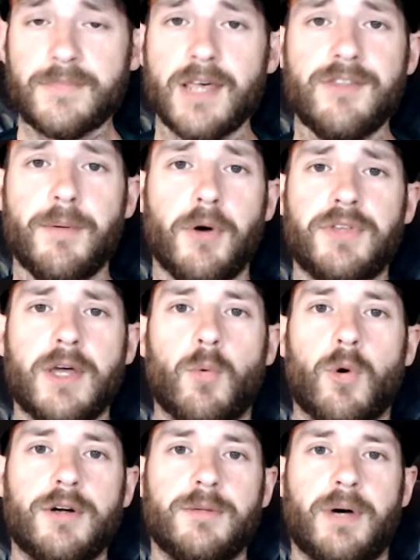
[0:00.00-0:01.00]
They both get
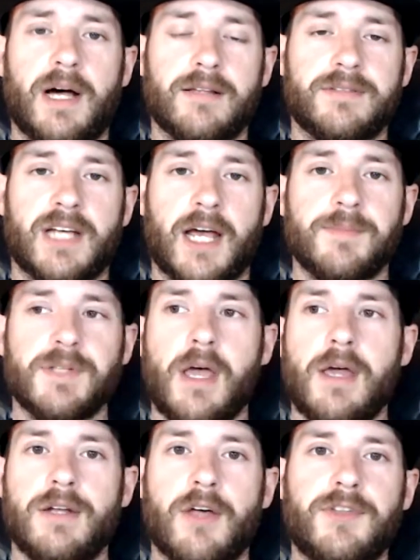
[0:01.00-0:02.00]
warned a pile of times.
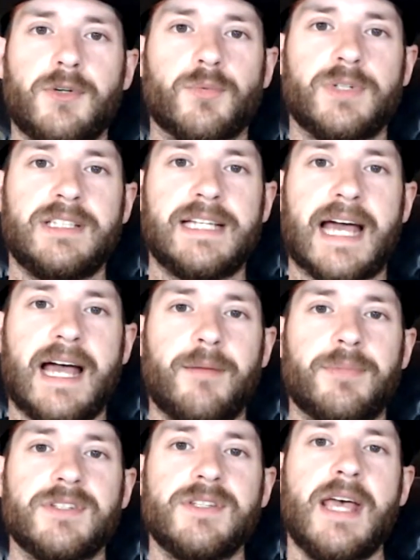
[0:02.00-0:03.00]
Nothing really
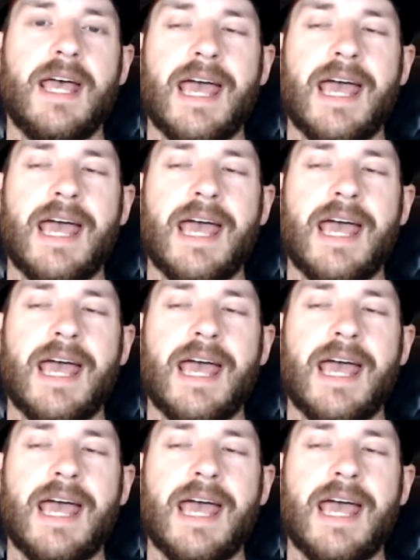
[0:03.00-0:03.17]
happens.